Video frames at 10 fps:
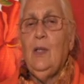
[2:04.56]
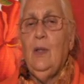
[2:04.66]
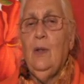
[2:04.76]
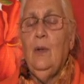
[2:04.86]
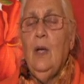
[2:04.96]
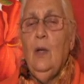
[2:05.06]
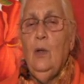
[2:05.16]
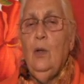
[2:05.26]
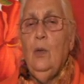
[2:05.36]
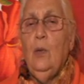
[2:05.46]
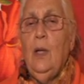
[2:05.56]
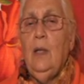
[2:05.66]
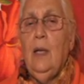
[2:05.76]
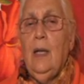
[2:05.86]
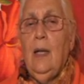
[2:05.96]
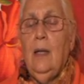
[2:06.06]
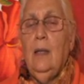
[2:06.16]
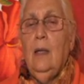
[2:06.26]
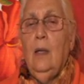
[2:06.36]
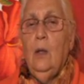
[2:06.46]
still doing their
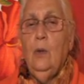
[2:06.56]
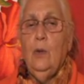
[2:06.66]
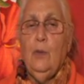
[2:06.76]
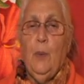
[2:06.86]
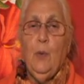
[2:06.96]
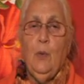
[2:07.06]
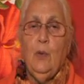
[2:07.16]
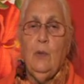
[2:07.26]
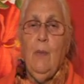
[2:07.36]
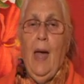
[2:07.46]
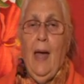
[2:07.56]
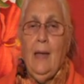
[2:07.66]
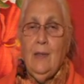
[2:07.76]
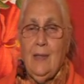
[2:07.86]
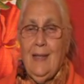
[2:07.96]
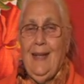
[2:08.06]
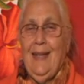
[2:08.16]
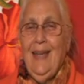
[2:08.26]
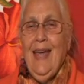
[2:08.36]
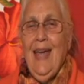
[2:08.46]
hocus-pocus mass.
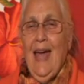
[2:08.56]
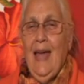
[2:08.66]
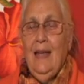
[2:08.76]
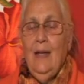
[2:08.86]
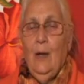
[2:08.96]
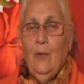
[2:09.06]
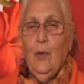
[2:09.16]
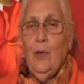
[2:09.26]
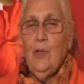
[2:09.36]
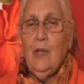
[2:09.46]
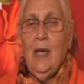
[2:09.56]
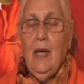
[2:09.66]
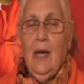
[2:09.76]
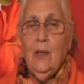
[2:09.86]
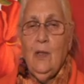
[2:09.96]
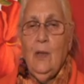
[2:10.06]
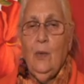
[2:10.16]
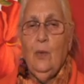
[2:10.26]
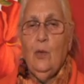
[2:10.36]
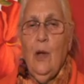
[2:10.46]
And of course, they are
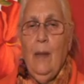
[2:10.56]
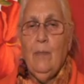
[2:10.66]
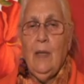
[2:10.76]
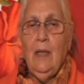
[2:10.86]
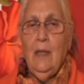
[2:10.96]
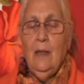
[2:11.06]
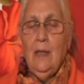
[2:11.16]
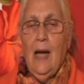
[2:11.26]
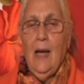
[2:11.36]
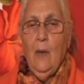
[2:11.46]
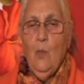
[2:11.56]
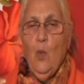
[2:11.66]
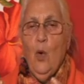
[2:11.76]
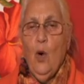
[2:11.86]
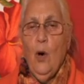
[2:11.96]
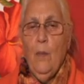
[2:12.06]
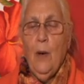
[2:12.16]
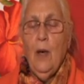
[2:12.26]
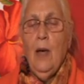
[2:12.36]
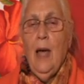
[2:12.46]
still trapped in the time warp
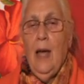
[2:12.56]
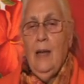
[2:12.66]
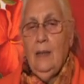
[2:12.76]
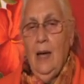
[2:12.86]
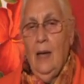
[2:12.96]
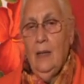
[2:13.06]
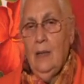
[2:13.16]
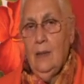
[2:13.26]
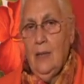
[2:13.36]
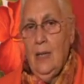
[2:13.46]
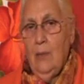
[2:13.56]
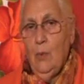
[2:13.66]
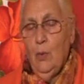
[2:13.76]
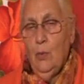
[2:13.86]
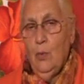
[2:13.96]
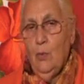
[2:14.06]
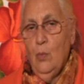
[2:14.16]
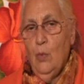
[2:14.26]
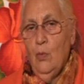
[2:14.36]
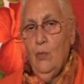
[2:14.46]
and are not able to
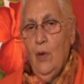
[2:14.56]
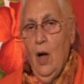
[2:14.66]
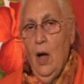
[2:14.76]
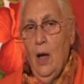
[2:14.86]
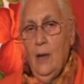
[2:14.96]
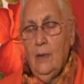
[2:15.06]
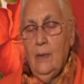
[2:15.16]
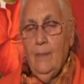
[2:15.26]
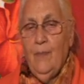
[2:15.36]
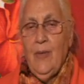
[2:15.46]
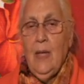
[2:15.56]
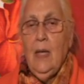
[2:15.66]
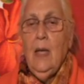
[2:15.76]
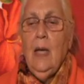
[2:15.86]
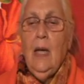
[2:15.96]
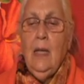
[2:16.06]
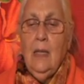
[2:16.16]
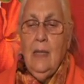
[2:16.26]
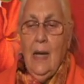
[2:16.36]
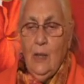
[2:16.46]
move on. In
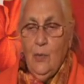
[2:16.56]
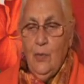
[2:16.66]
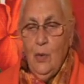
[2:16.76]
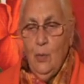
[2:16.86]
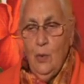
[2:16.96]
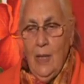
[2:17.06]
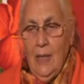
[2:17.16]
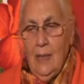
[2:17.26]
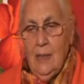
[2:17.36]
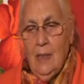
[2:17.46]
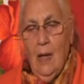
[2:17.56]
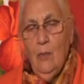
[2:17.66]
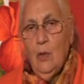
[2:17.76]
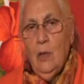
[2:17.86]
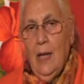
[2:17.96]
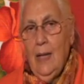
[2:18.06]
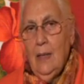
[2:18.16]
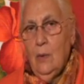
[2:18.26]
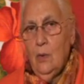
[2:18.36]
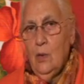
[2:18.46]
the next few days, I would
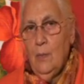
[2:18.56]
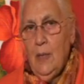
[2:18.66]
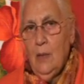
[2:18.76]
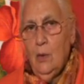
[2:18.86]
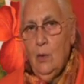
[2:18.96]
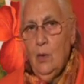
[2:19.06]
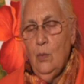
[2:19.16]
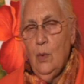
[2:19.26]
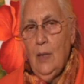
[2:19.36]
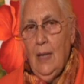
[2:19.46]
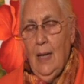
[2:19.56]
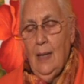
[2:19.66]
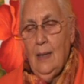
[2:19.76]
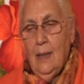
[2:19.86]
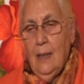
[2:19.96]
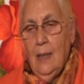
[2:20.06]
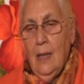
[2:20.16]
like to speak to you again.